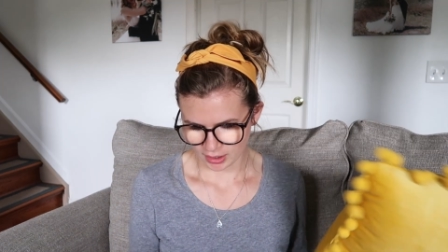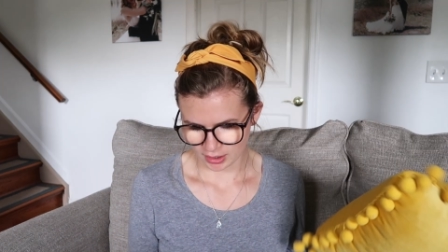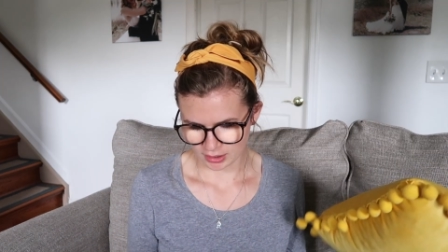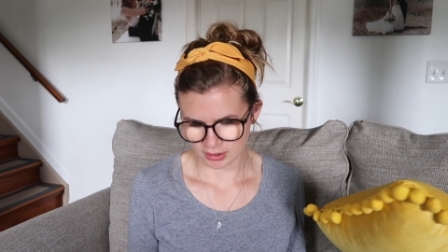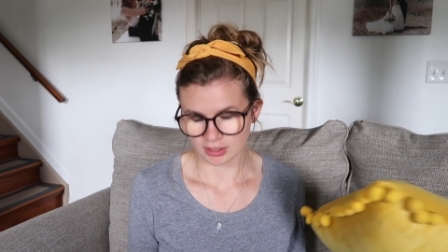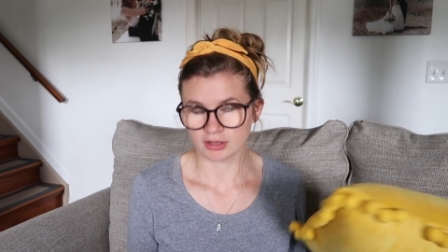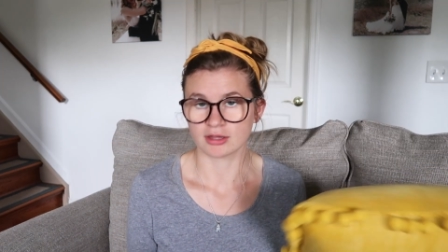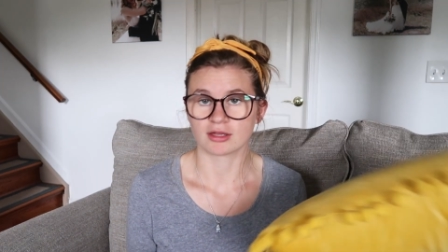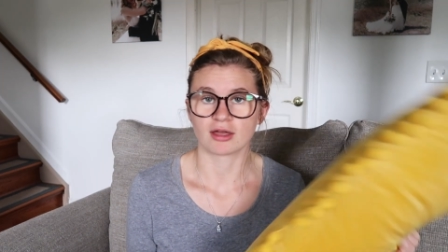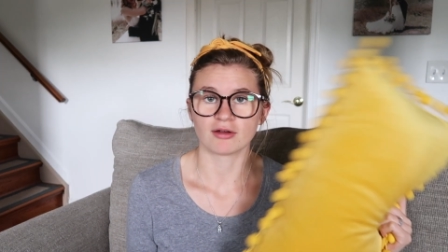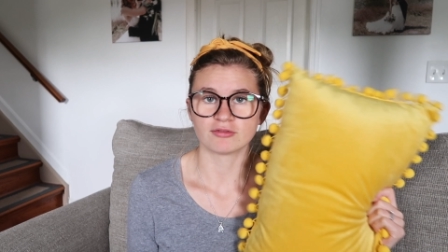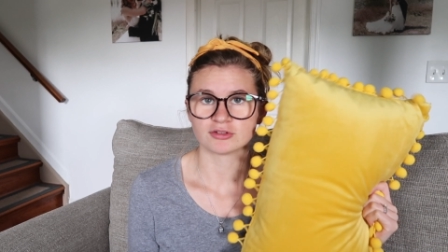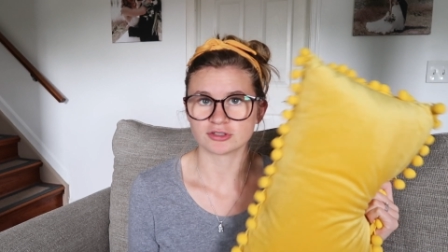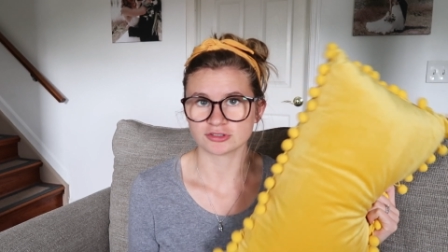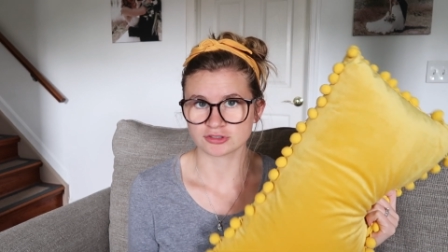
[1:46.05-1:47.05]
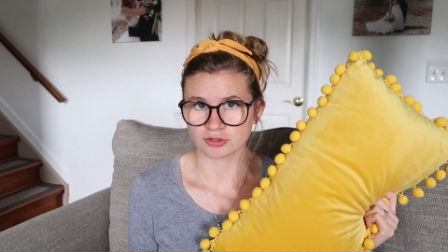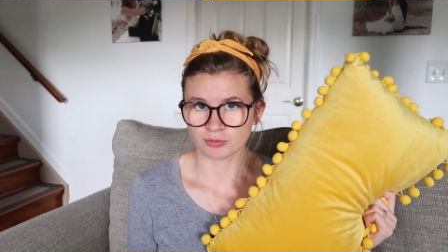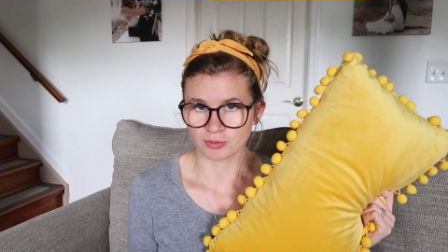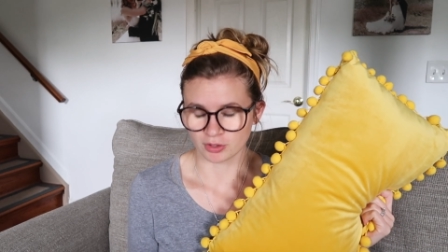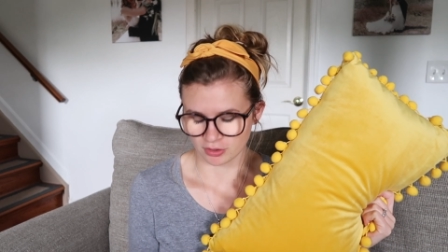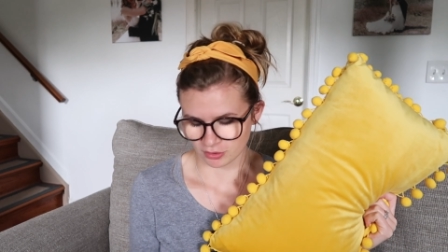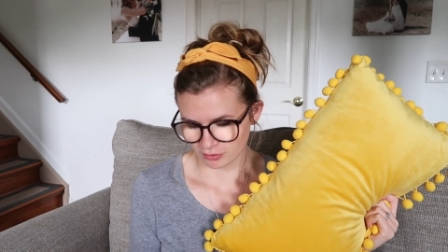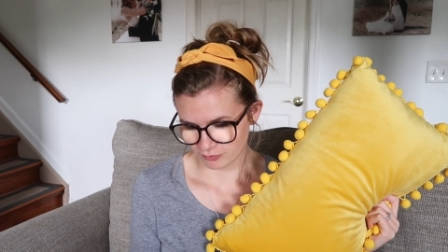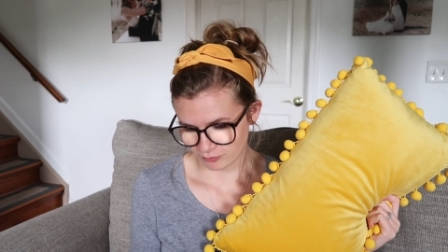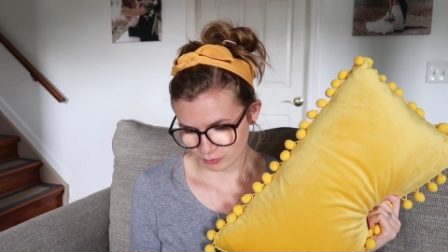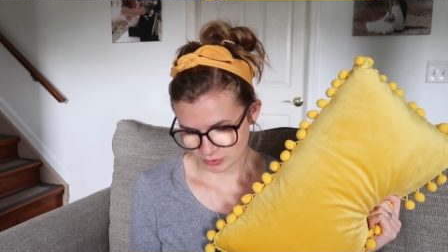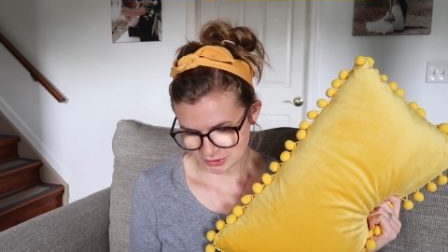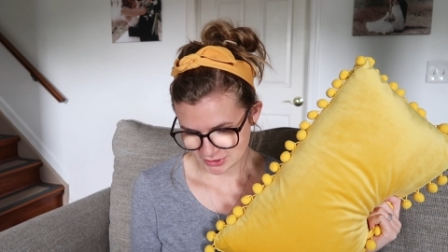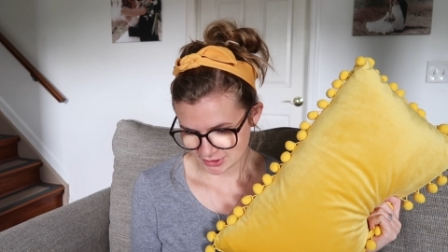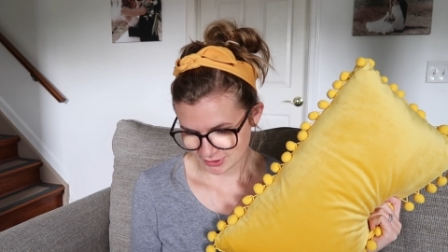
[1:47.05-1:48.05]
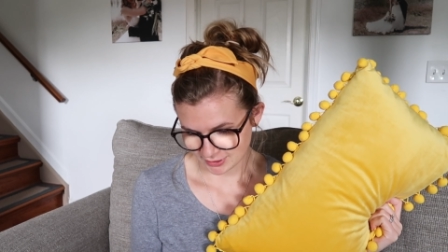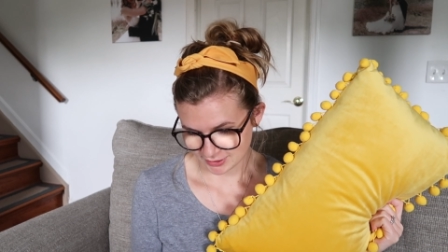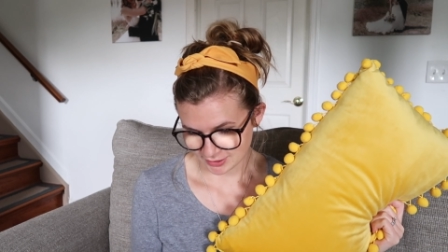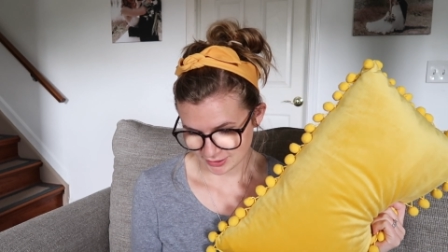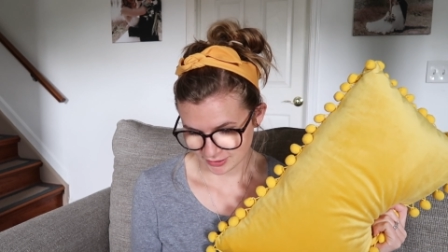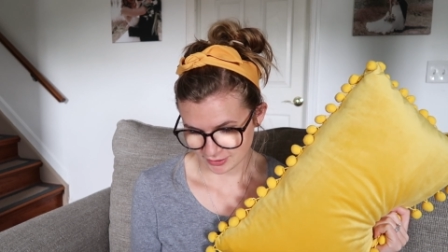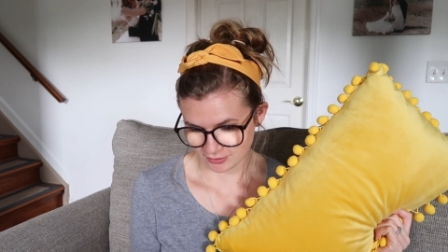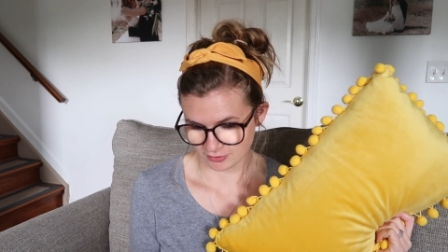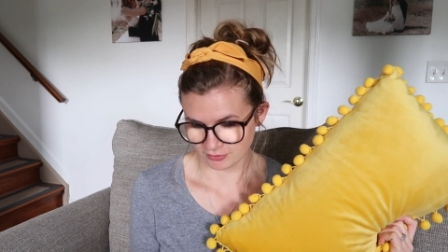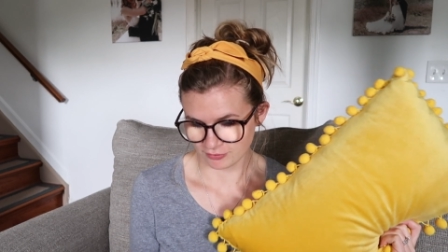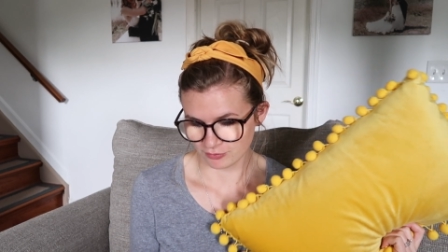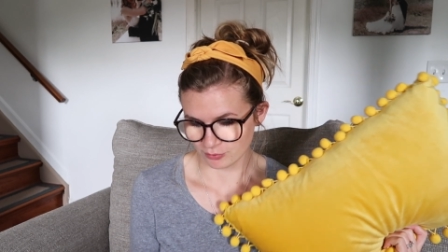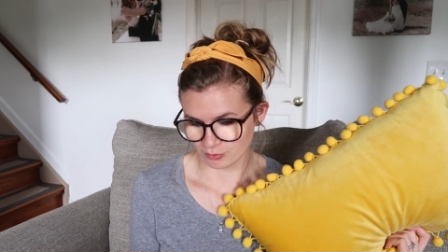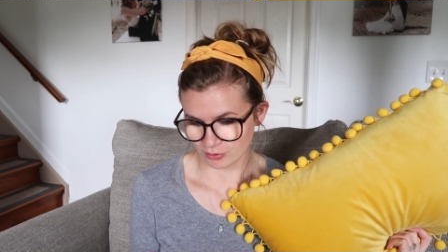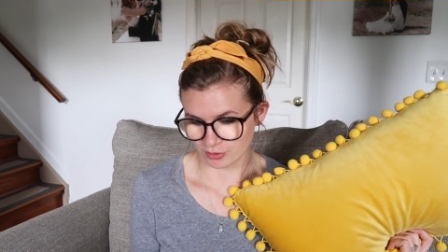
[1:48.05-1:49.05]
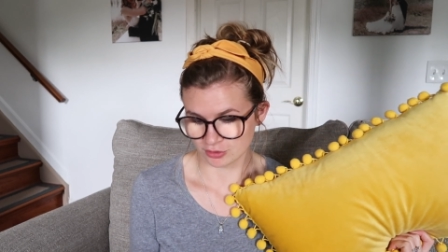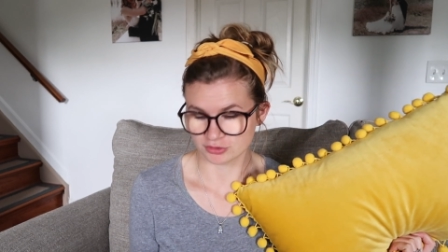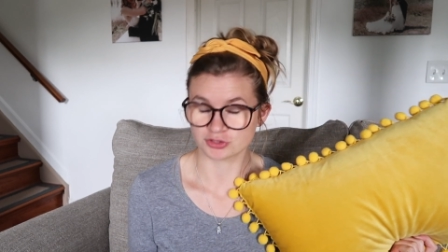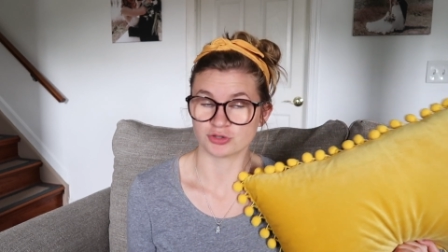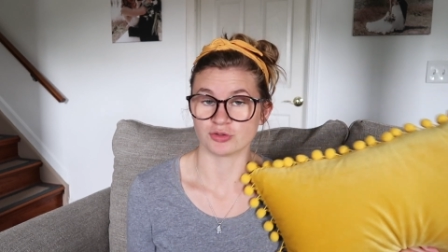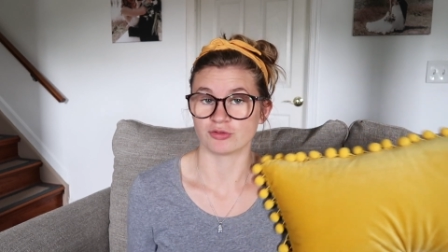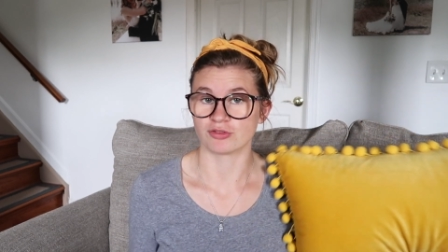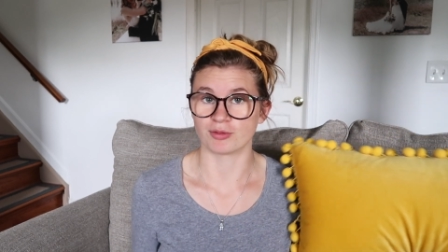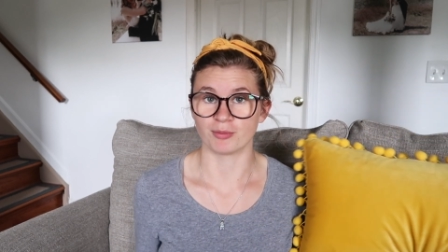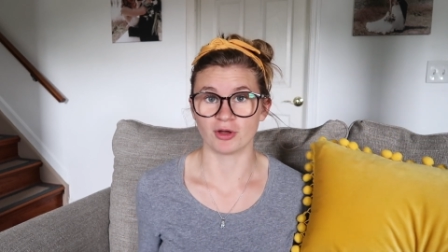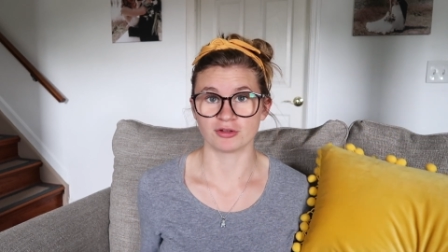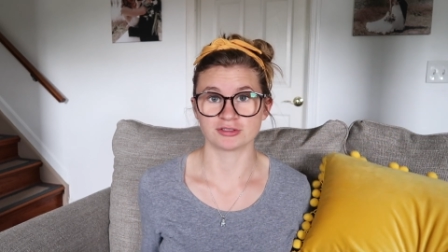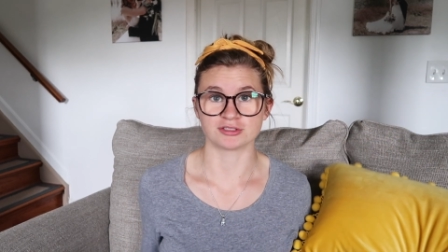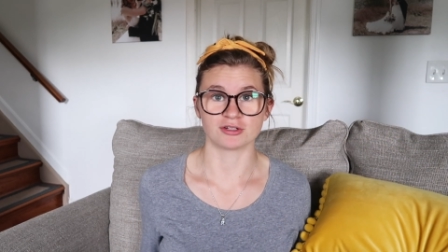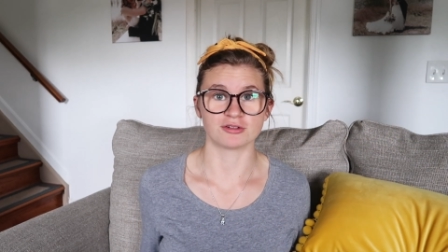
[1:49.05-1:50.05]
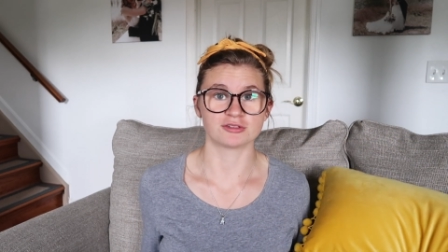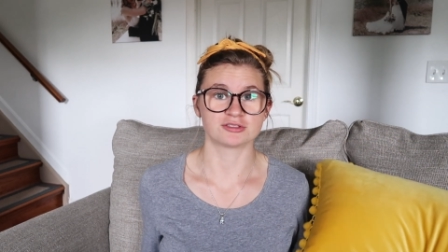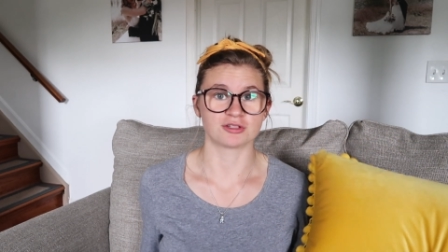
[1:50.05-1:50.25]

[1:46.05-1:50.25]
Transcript: and the covers were fourteen ninety-nine for two of them also.